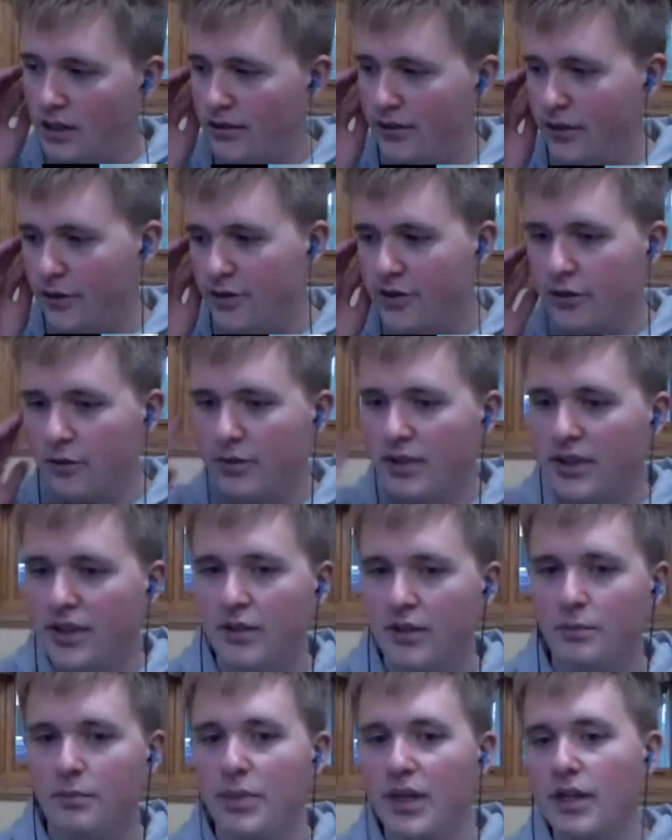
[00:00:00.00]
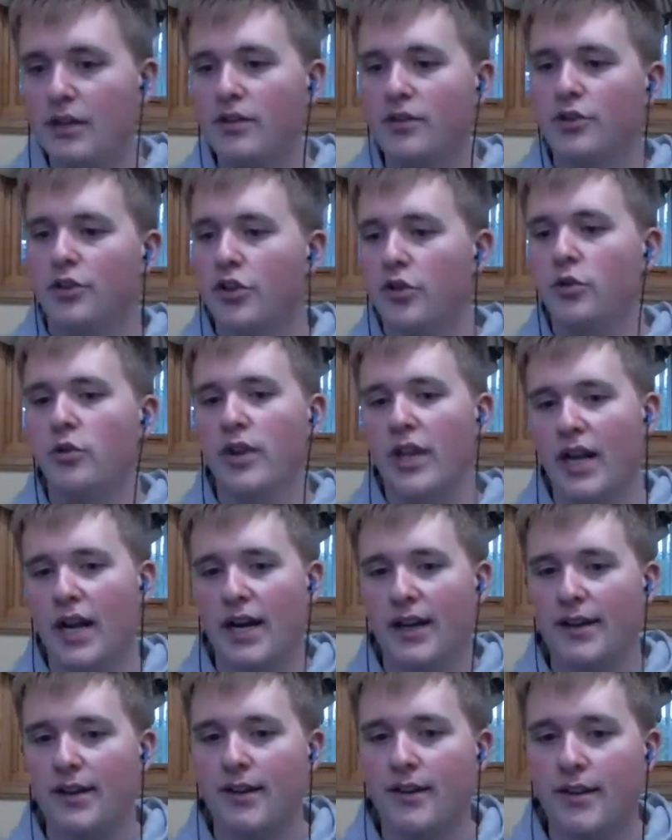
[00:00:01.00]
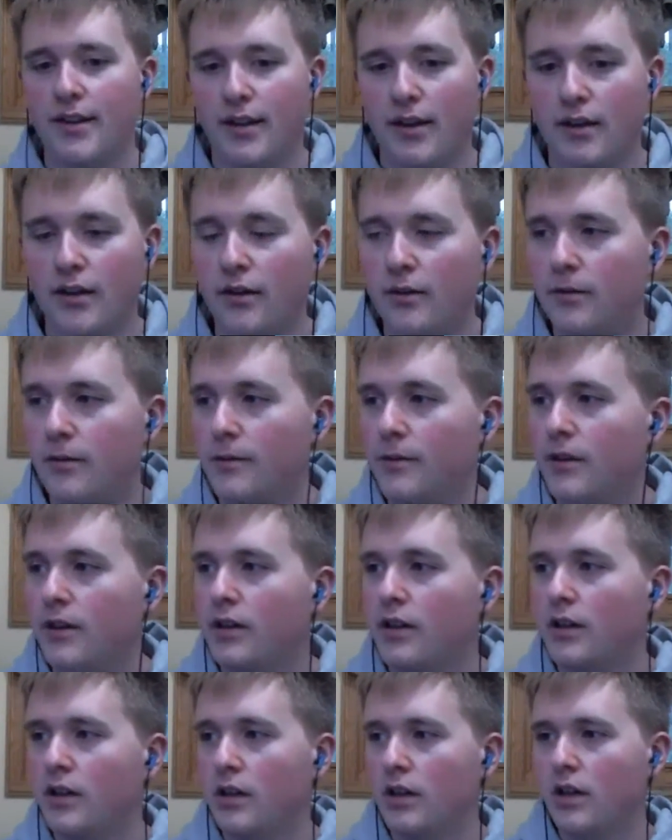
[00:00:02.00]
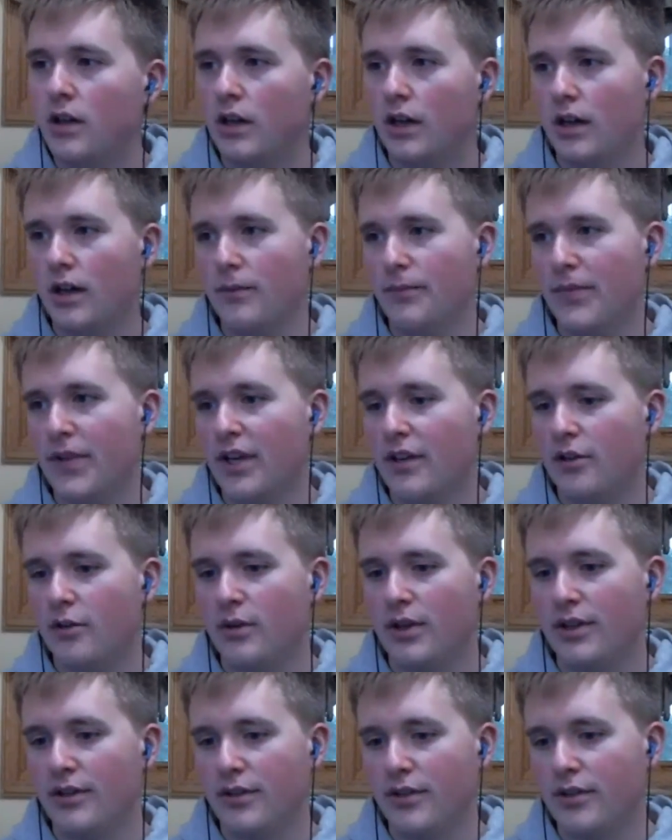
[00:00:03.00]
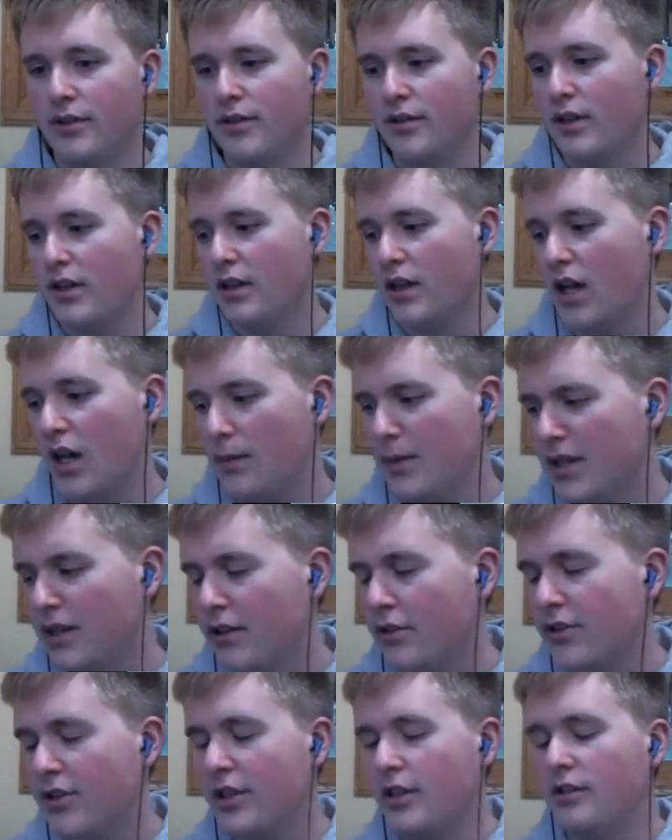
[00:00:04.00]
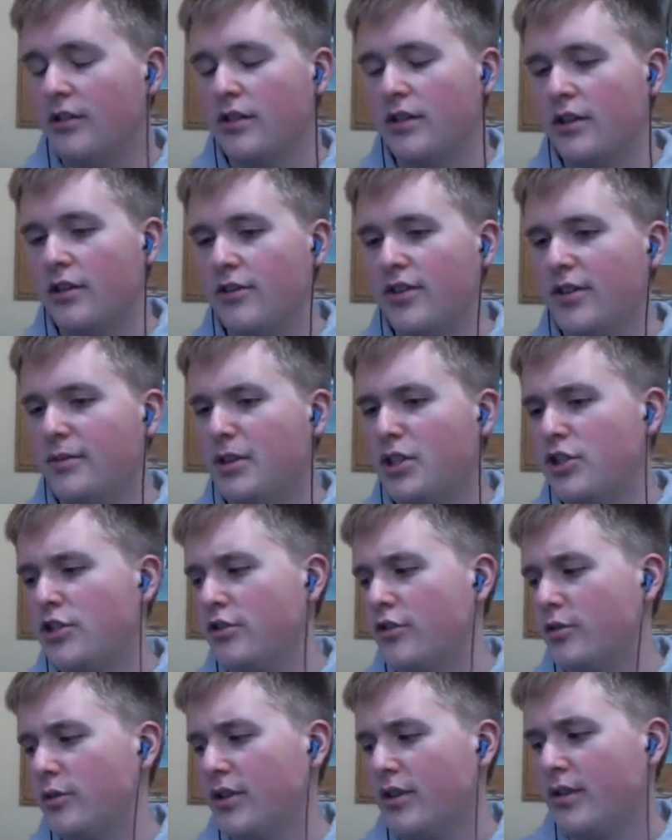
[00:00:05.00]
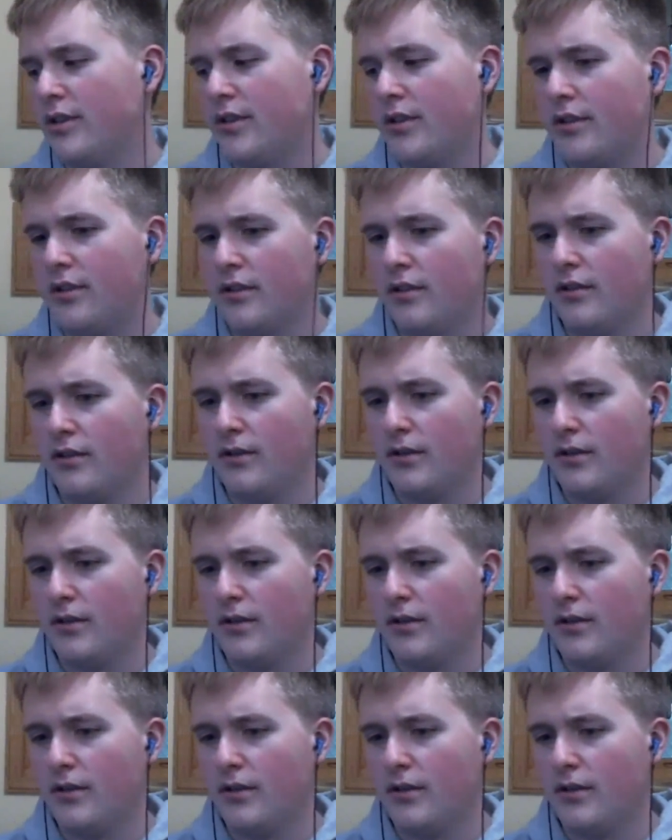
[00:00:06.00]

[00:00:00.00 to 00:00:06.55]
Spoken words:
Those are really the big two that I can think of. The other ones, I mean, there are some issues with...